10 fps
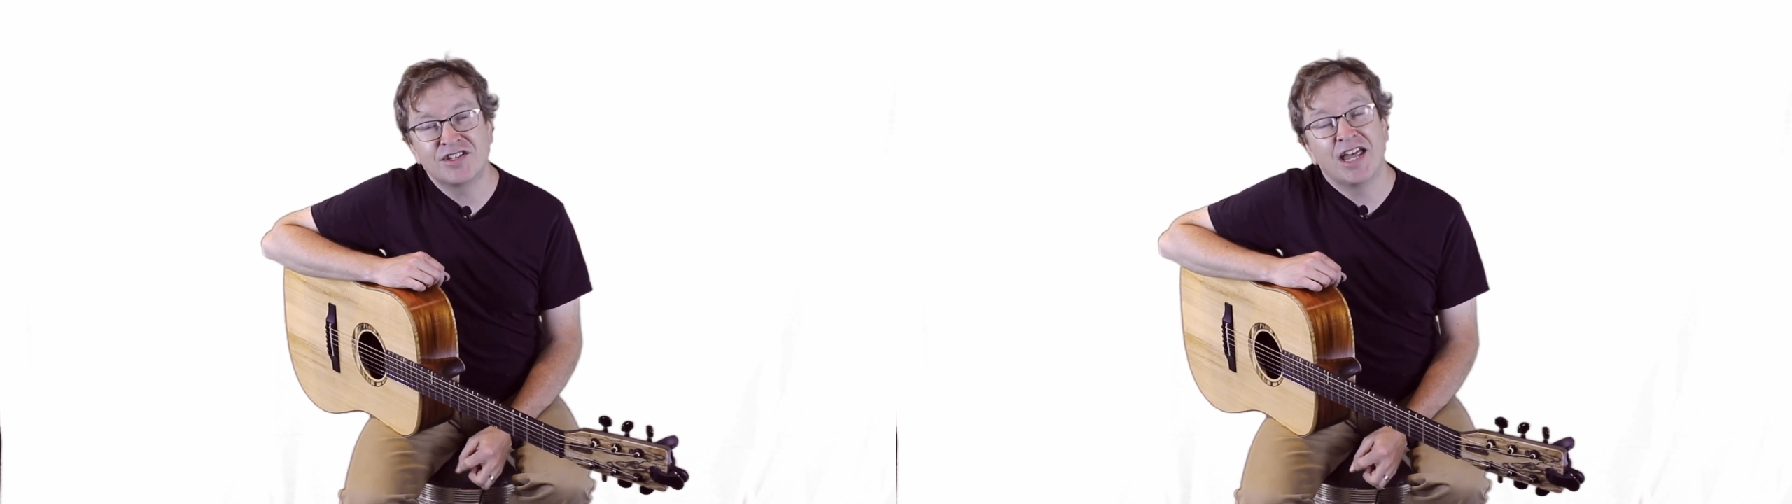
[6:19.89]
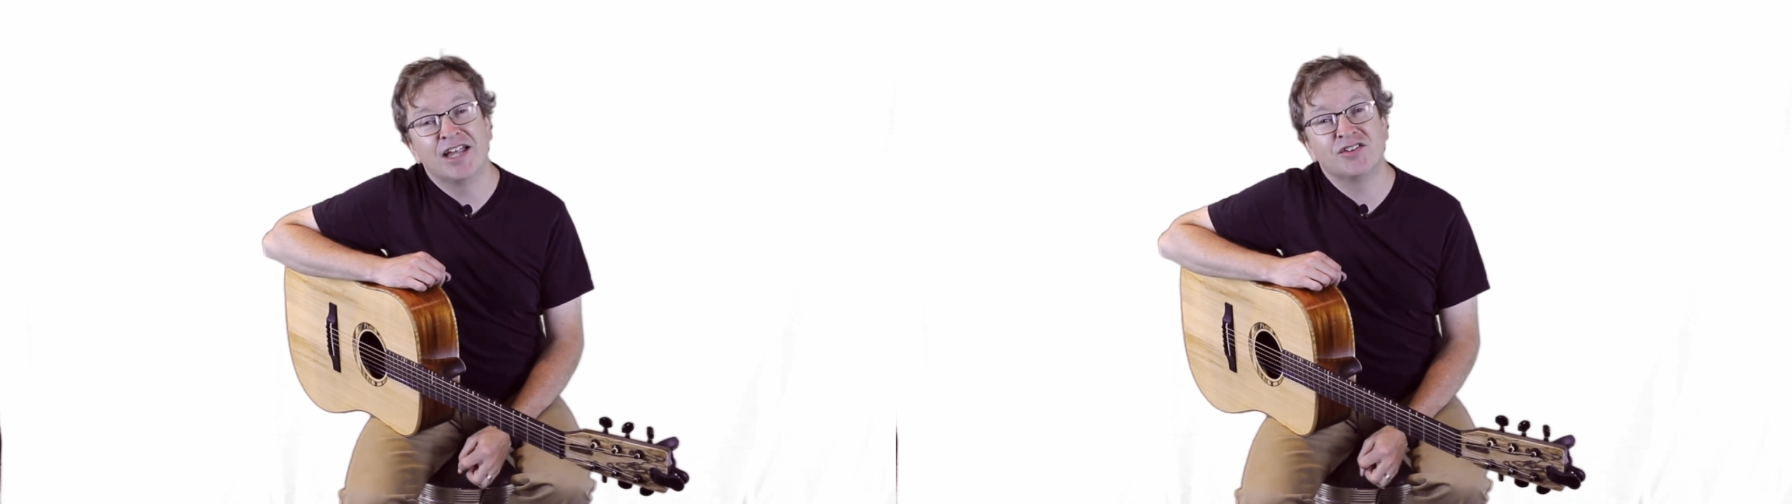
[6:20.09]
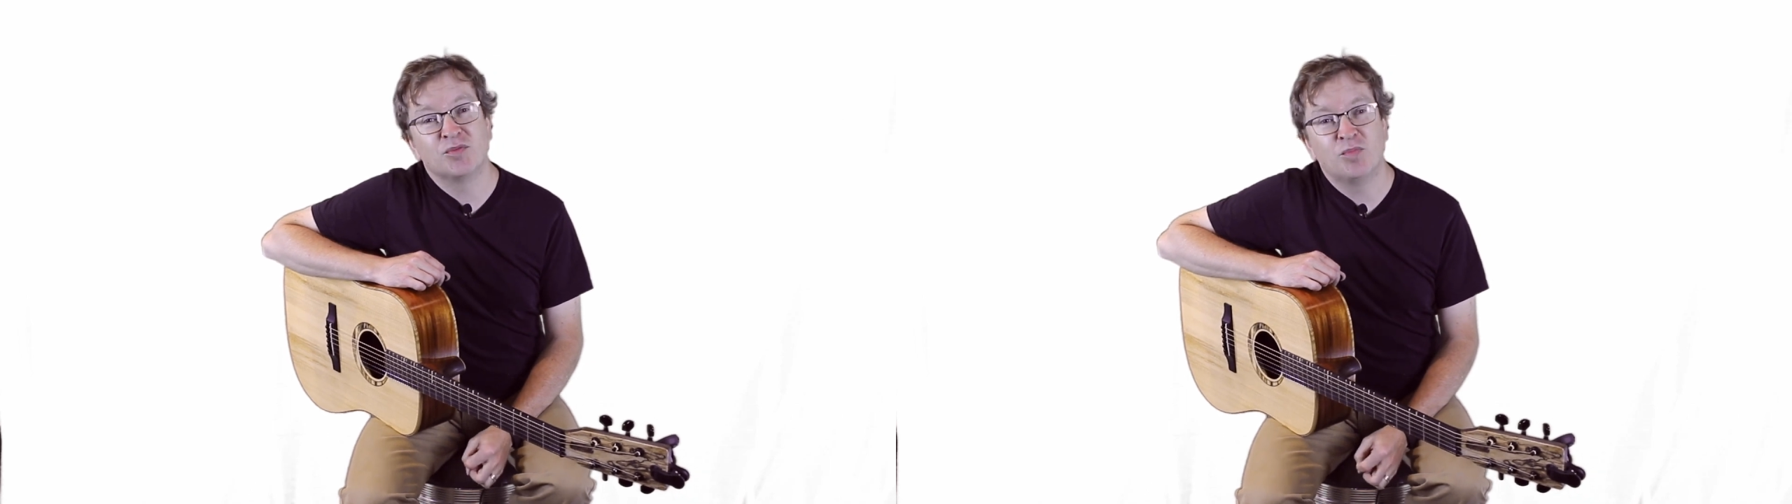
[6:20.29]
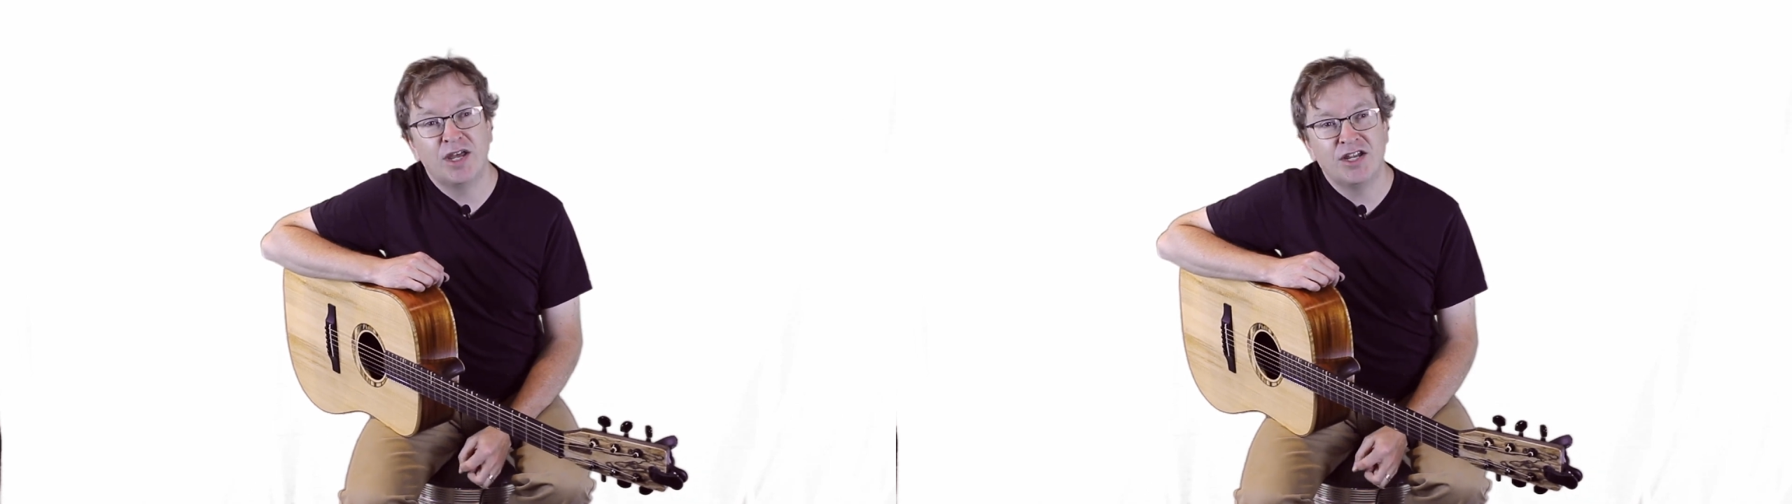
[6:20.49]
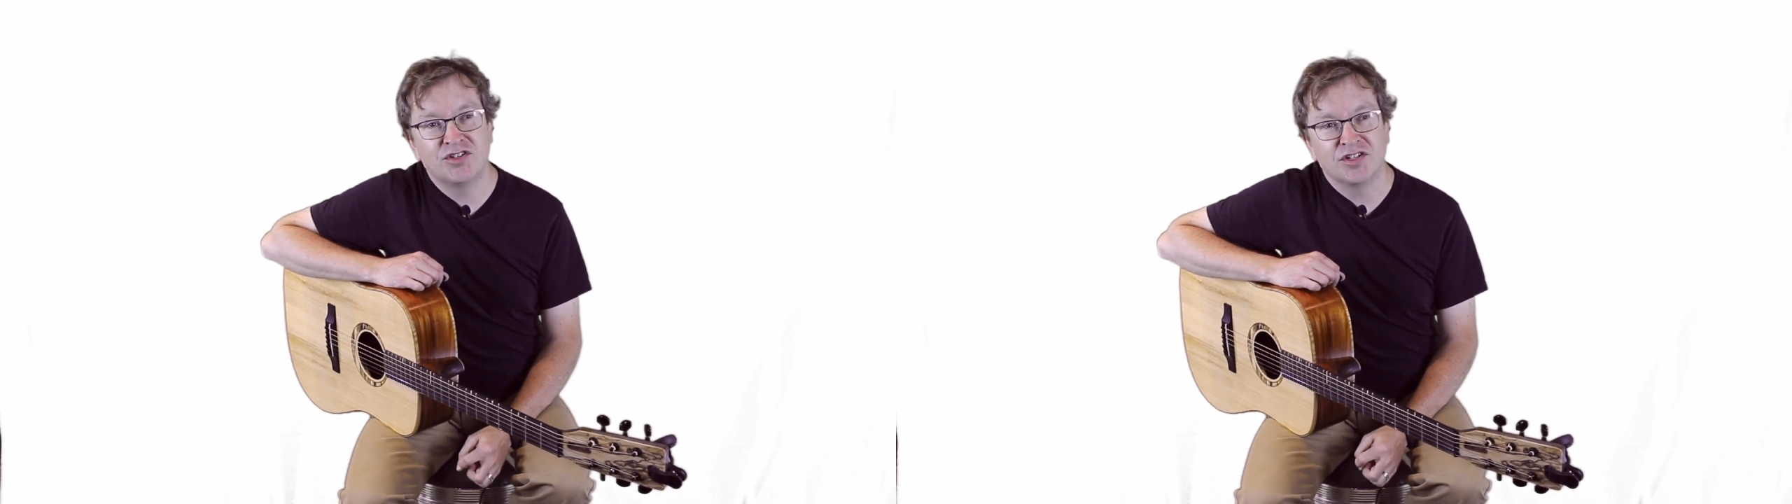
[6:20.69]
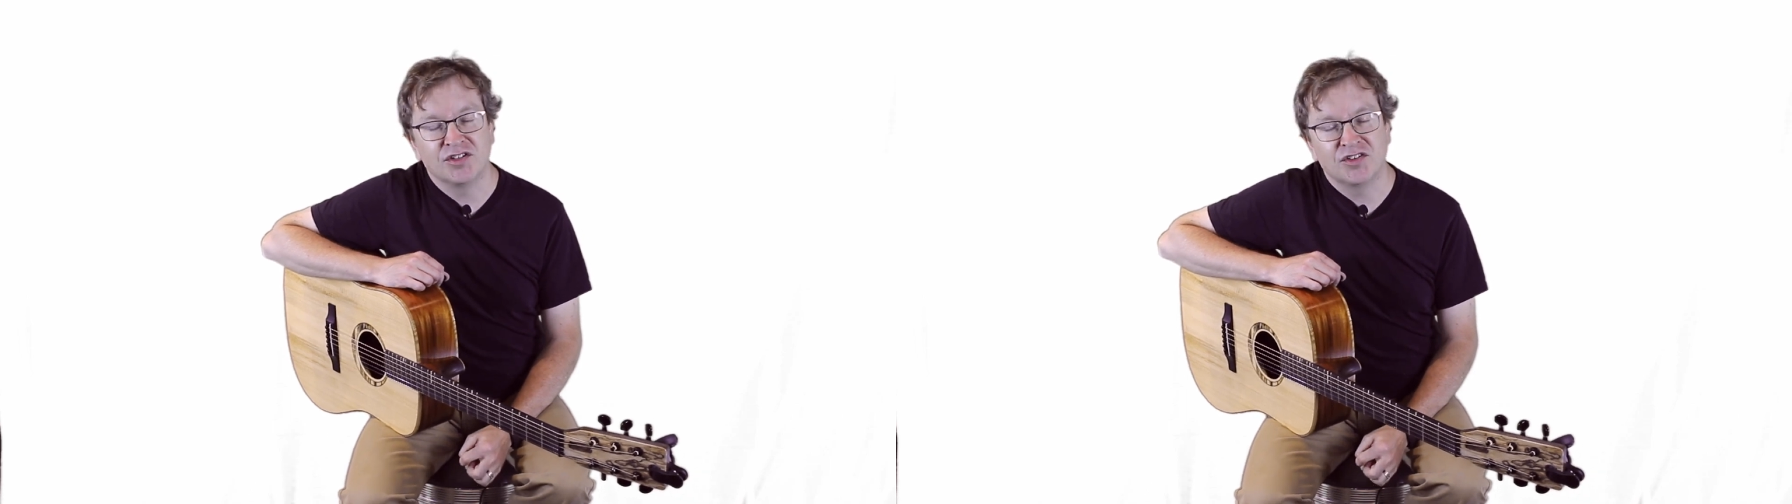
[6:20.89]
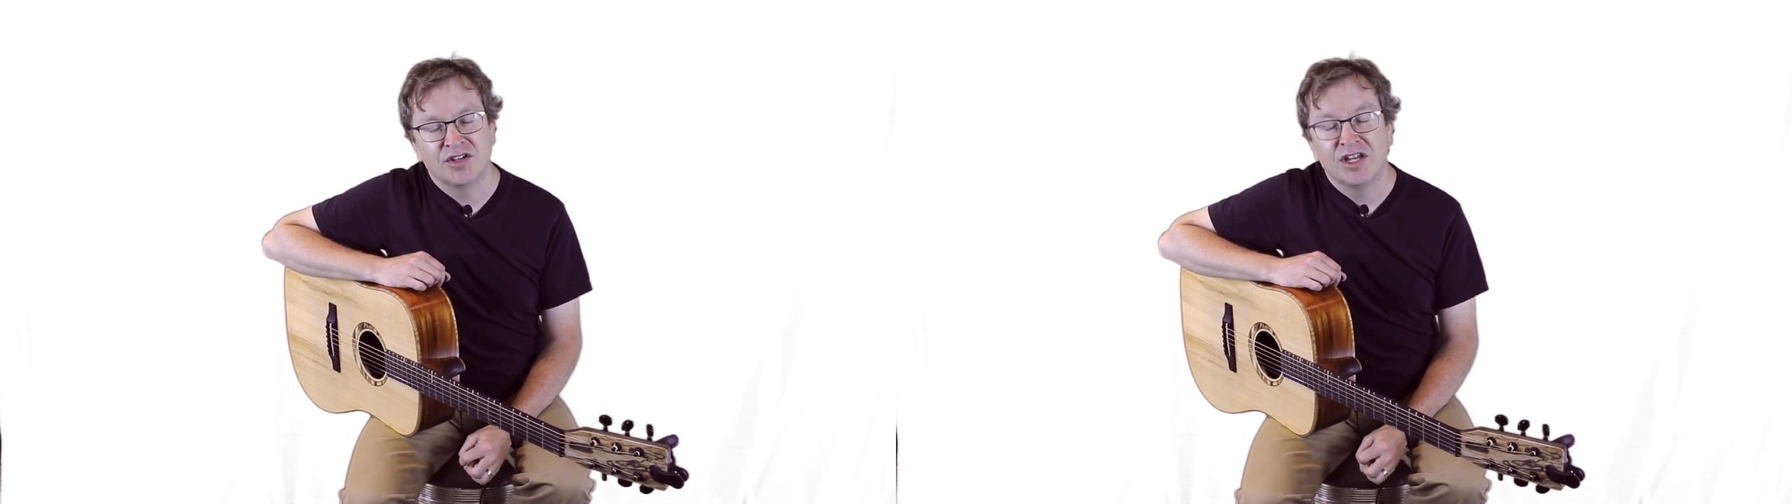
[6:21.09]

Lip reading: and some patience,